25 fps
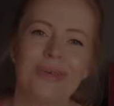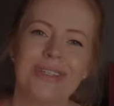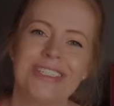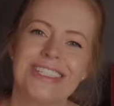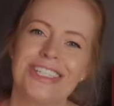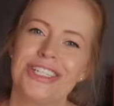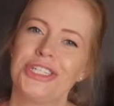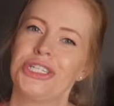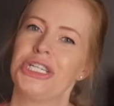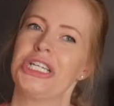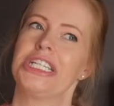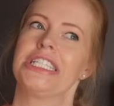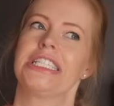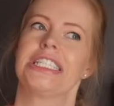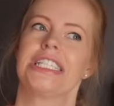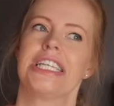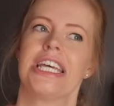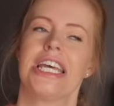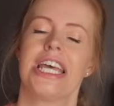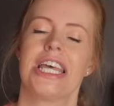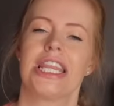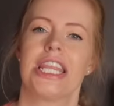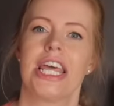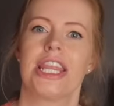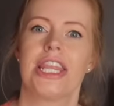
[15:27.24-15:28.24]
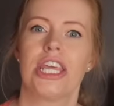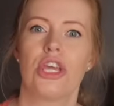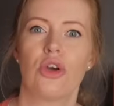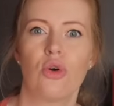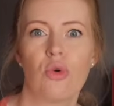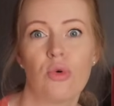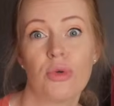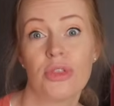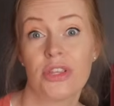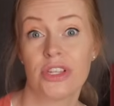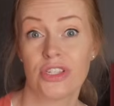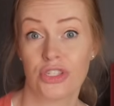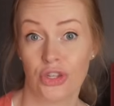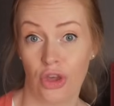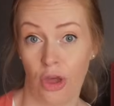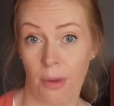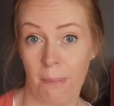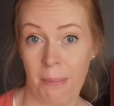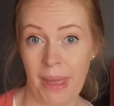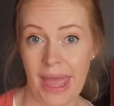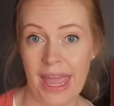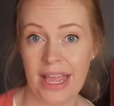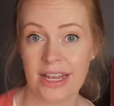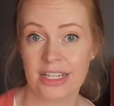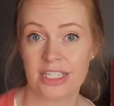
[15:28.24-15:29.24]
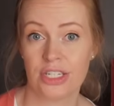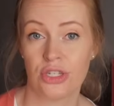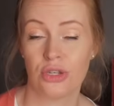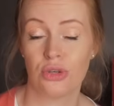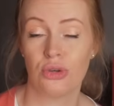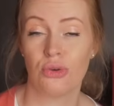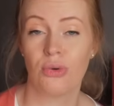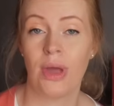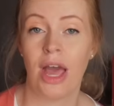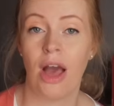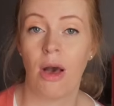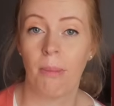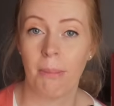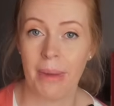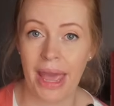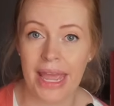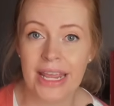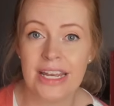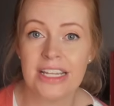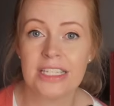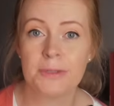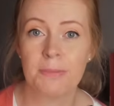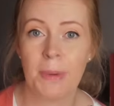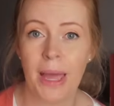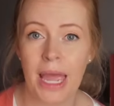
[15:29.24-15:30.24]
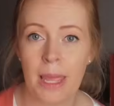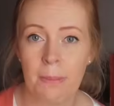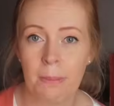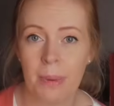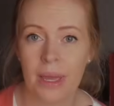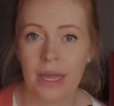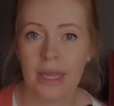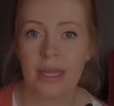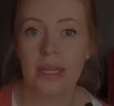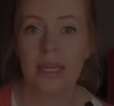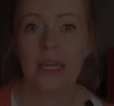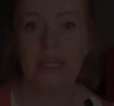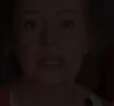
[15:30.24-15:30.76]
would suggest that the authors go back to Almeida's paper